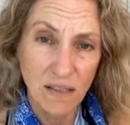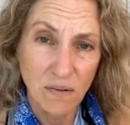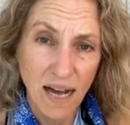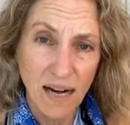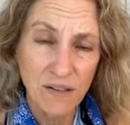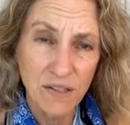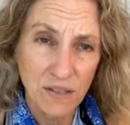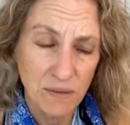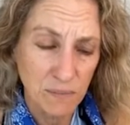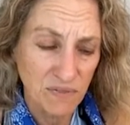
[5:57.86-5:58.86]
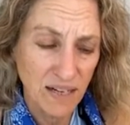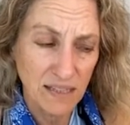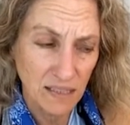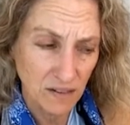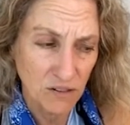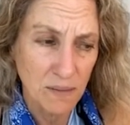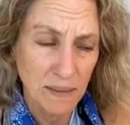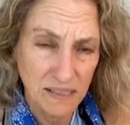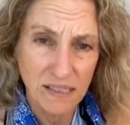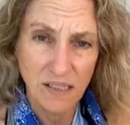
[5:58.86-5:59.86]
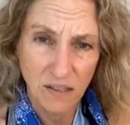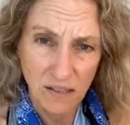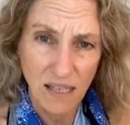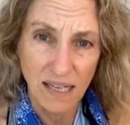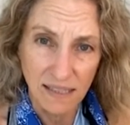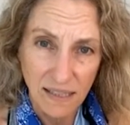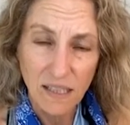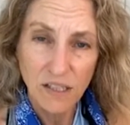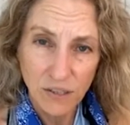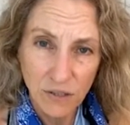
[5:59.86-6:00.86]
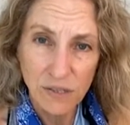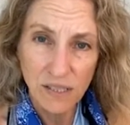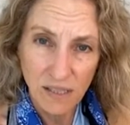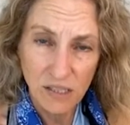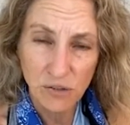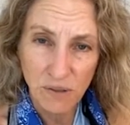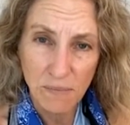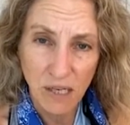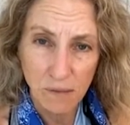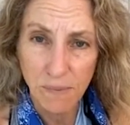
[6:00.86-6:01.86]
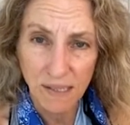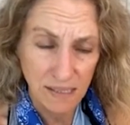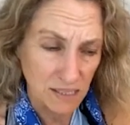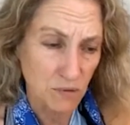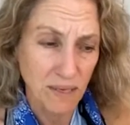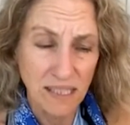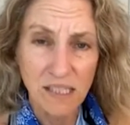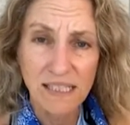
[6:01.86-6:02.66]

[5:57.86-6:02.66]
how you can provide clarity but a start line using these 3 mark buckets in the way I just